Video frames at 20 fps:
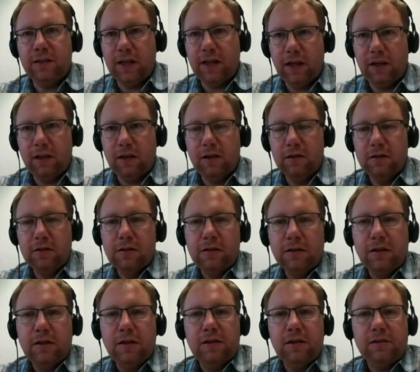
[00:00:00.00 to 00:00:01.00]

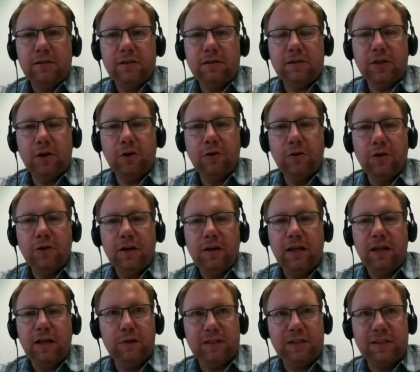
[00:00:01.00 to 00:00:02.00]
So if it's
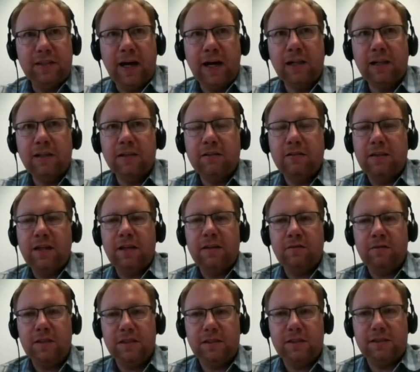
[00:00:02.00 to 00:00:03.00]
null, then this is a
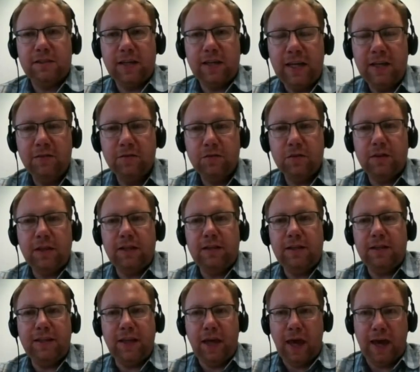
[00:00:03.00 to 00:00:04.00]
hint that it
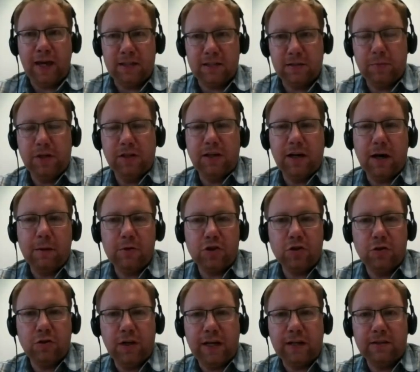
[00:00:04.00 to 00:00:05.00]
has been garbage
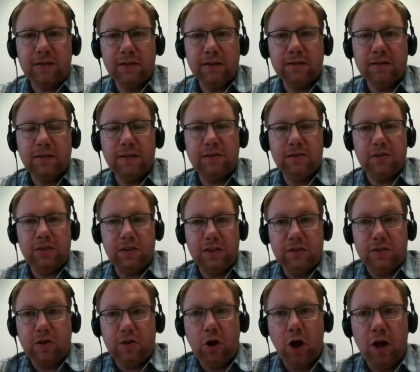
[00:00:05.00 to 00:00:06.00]
collected. It's
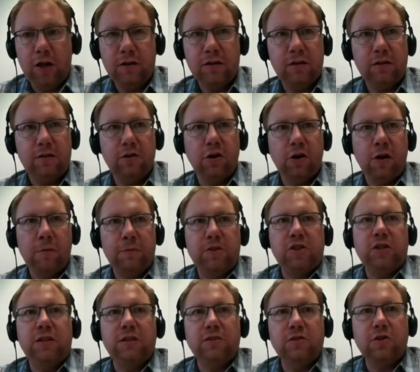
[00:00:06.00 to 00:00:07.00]
gone. Your object is
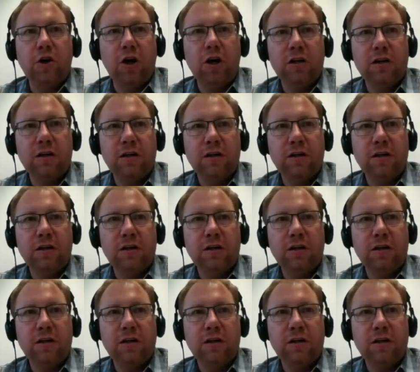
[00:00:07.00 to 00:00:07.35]
gone.